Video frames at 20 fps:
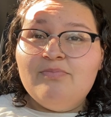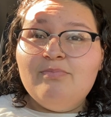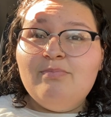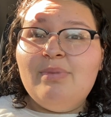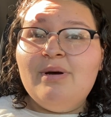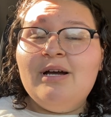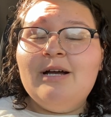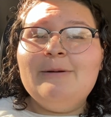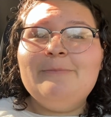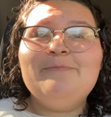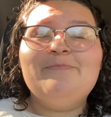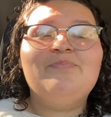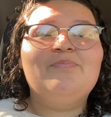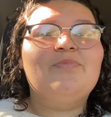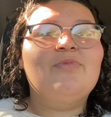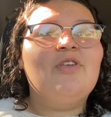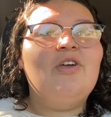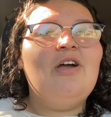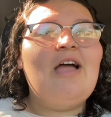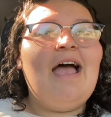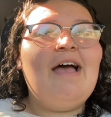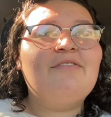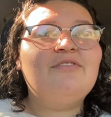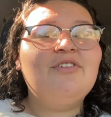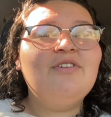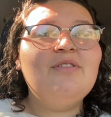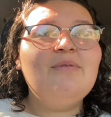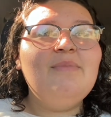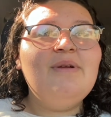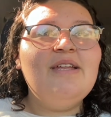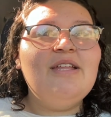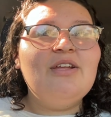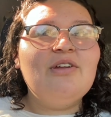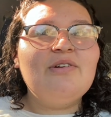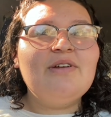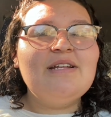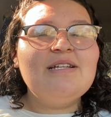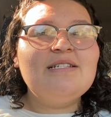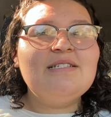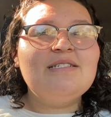But after the meeting
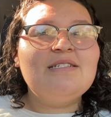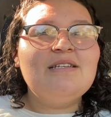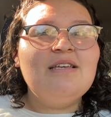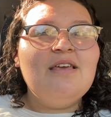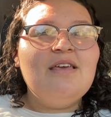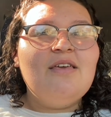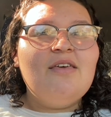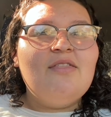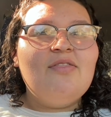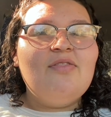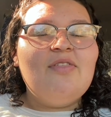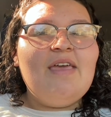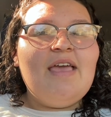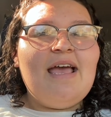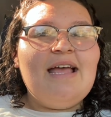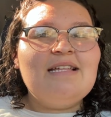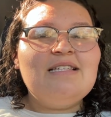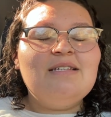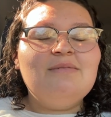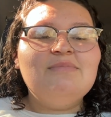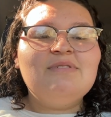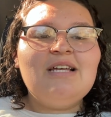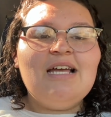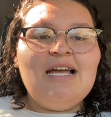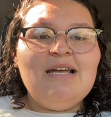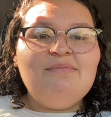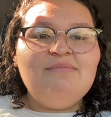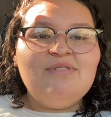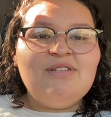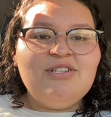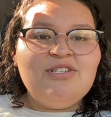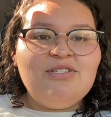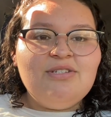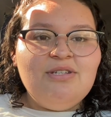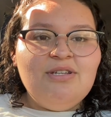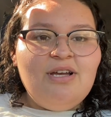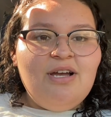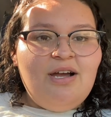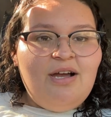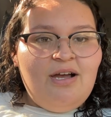greets, they had some time to
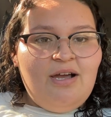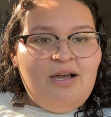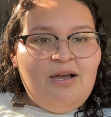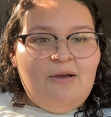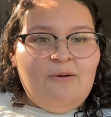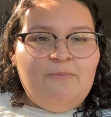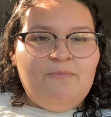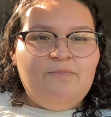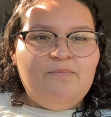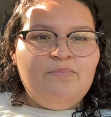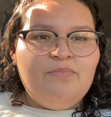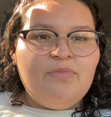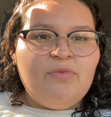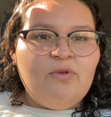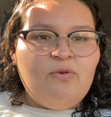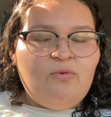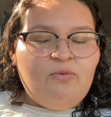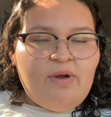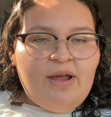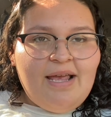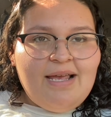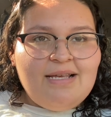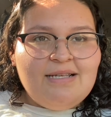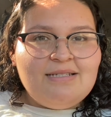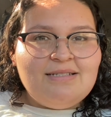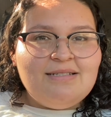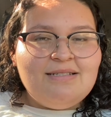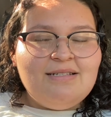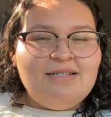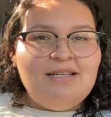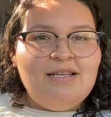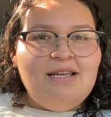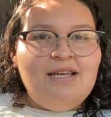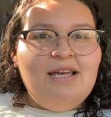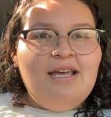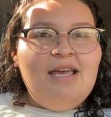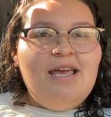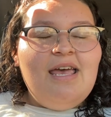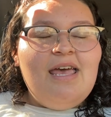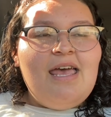um, rest,
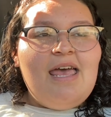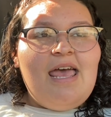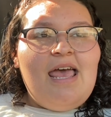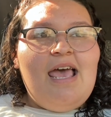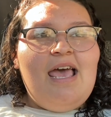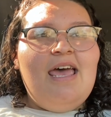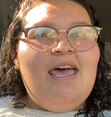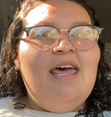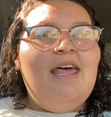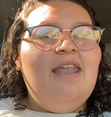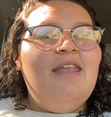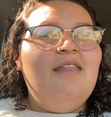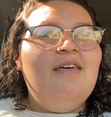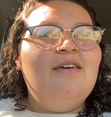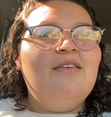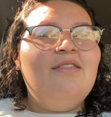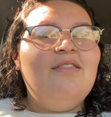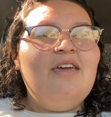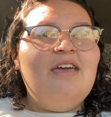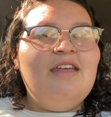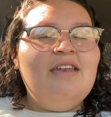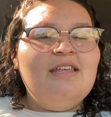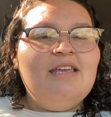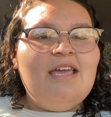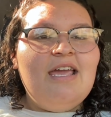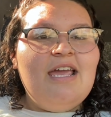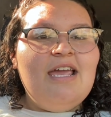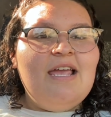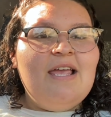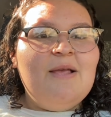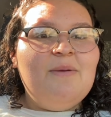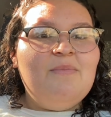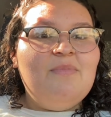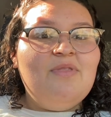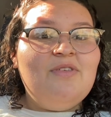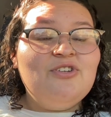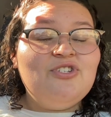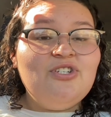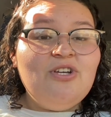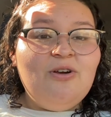and then came
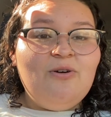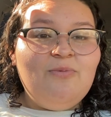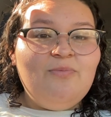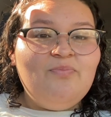the show,